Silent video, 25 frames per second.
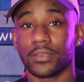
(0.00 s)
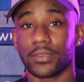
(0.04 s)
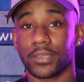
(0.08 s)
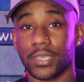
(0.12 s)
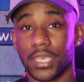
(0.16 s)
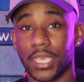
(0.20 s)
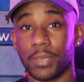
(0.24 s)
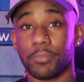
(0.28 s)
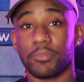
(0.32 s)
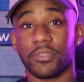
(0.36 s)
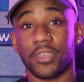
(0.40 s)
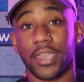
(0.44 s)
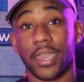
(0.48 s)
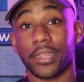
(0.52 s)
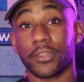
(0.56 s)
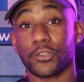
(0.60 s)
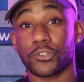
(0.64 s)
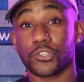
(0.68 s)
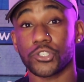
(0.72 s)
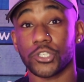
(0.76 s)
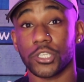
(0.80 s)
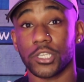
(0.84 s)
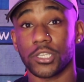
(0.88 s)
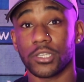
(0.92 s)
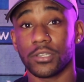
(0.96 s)
keep the
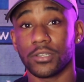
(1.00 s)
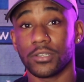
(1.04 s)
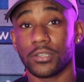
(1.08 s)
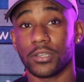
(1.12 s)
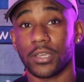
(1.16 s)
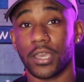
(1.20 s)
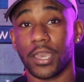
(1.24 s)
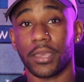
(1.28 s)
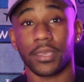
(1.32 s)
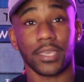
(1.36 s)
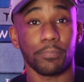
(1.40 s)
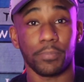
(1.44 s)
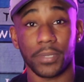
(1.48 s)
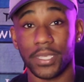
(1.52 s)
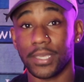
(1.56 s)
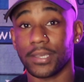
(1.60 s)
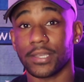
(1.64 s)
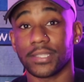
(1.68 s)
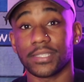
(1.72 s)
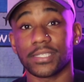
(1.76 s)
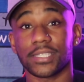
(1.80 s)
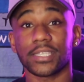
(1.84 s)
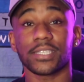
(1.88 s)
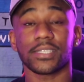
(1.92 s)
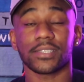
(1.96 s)
energy and be
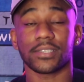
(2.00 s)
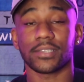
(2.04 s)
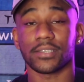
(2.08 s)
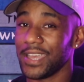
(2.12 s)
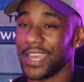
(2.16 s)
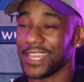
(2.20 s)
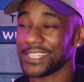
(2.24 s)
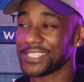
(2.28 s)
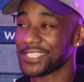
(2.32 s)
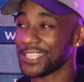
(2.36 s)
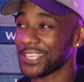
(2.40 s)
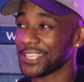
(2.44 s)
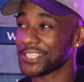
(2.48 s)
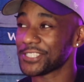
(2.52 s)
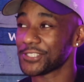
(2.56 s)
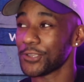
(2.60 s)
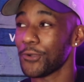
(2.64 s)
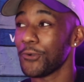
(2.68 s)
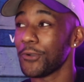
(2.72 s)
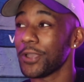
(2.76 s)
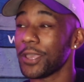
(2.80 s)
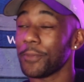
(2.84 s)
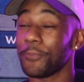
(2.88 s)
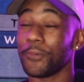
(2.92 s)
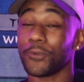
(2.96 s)
consistent. It's like
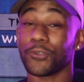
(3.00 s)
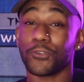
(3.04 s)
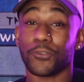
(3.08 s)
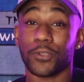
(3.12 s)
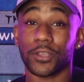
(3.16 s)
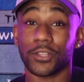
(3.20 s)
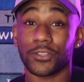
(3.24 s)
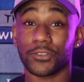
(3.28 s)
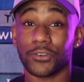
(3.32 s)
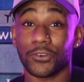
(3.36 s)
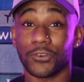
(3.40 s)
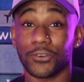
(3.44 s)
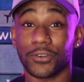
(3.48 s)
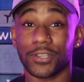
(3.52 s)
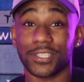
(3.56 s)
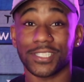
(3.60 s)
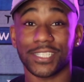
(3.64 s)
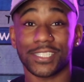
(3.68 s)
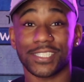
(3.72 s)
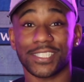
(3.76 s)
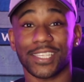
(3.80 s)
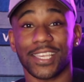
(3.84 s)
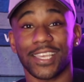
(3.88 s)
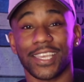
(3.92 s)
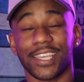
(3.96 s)
so hypocritical because
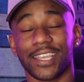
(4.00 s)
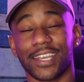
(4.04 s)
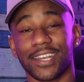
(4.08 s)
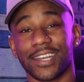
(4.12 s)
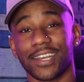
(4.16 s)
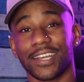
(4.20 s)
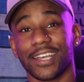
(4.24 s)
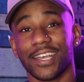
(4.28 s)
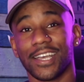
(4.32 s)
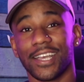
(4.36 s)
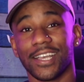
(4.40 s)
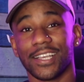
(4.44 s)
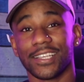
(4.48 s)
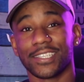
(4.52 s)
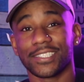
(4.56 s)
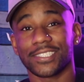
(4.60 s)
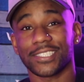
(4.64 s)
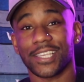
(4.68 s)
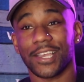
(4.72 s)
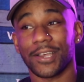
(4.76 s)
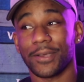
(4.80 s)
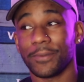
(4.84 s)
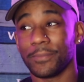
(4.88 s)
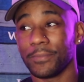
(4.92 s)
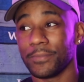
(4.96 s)
it's like
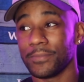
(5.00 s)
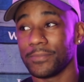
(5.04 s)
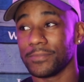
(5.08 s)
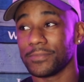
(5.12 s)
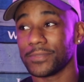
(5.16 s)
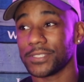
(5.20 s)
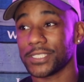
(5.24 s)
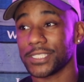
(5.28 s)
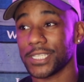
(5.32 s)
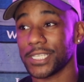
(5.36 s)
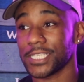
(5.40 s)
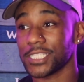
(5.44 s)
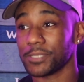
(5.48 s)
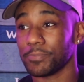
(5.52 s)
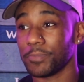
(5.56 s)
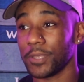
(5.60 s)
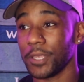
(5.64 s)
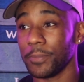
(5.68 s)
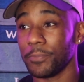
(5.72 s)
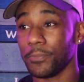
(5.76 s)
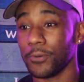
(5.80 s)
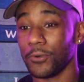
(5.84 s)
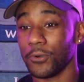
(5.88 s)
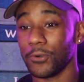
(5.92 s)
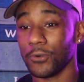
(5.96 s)
some cis
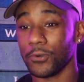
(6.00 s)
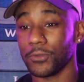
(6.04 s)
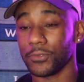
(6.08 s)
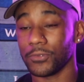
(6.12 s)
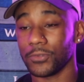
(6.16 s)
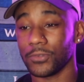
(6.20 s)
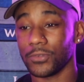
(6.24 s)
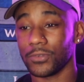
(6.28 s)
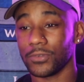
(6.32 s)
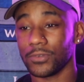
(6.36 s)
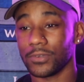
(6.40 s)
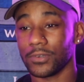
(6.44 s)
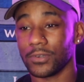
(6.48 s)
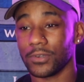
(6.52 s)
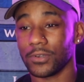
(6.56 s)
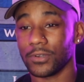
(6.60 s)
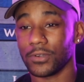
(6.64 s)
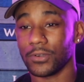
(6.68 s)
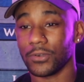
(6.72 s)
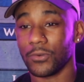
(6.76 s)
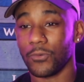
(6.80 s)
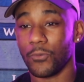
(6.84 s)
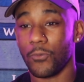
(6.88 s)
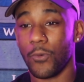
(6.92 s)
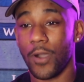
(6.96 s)
people
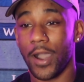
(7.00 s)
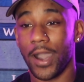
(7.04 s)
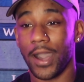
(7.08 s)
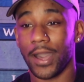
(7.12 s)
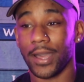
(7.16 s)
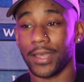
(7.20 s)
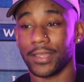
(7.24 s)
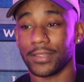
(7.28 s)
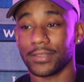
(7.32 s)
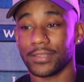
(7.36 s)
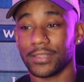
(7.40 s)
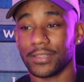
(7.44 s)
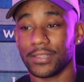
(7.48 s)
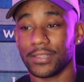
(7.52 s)
want